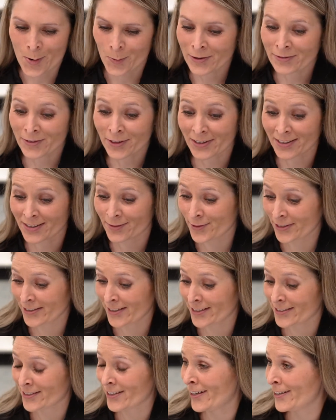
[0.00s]
we've got this
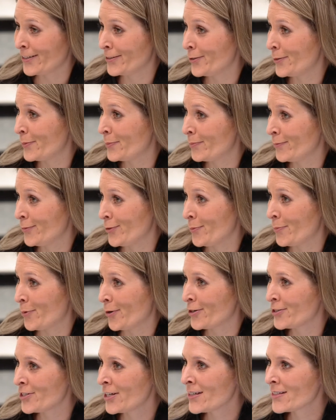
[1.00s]
really exciting new
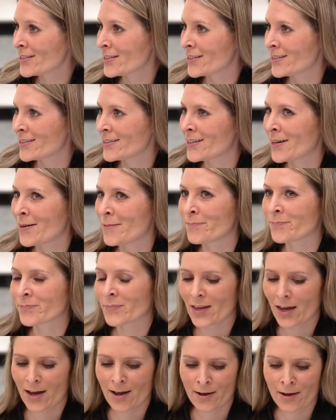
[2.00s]
project. It's
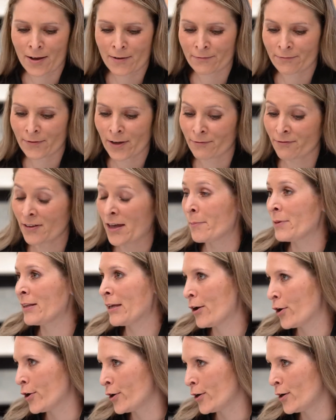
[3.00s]
a
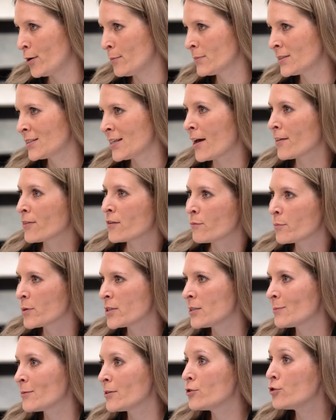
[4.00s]
family home south of
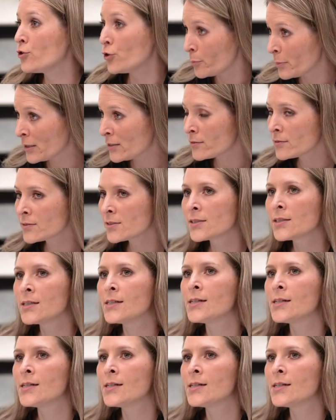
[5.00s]
Brisbane, new build.